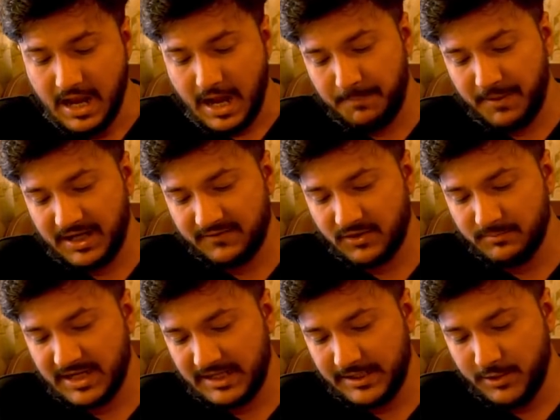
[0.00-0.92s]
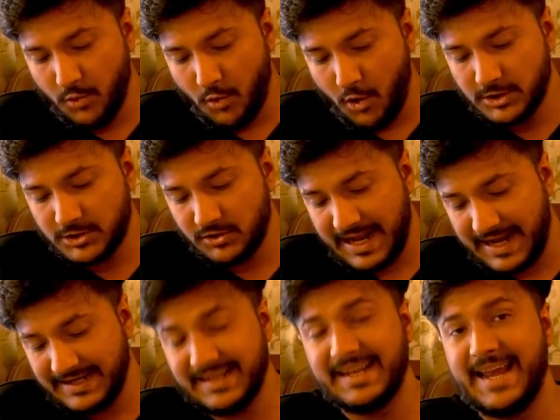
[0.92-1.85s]
Apart from that, you also
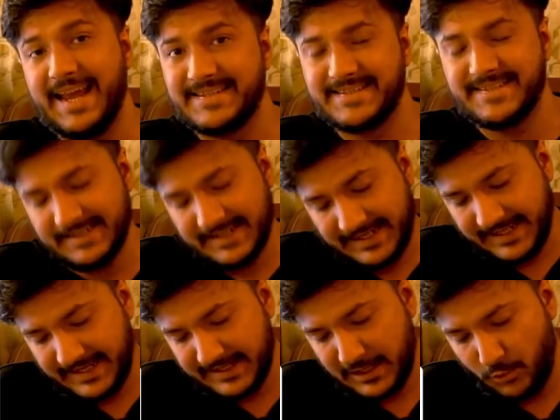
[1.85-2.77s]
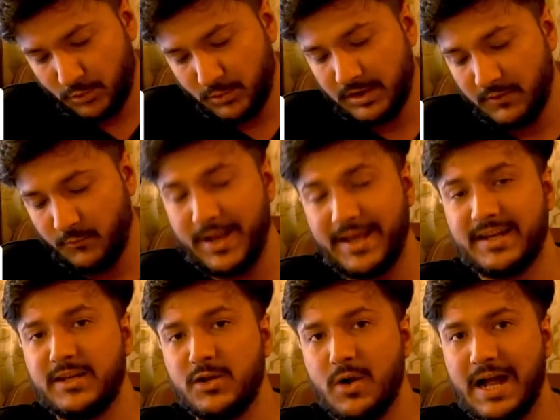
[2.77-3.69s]
had an essay writing round
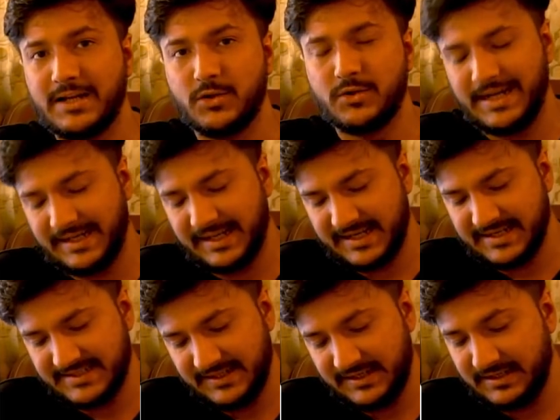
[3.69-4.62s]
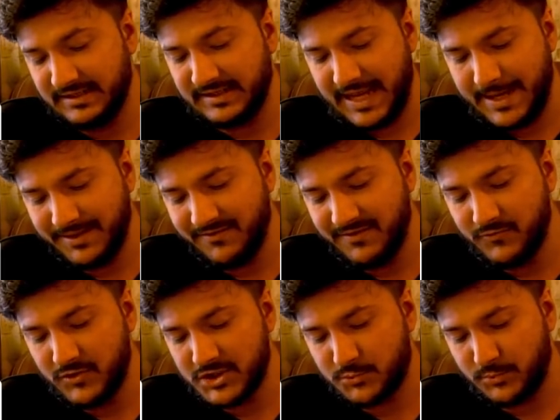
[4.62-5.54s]
wherein you had to write an essay. The time given
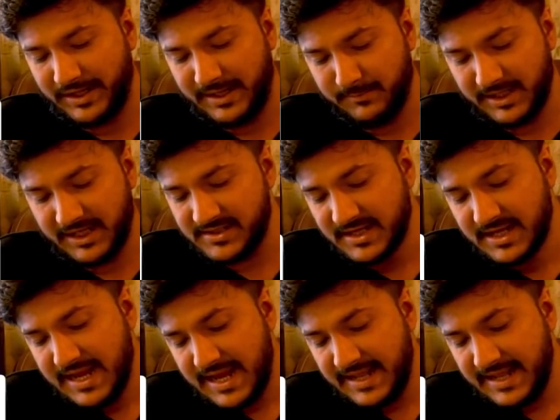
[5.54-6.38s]
was 20 minutes.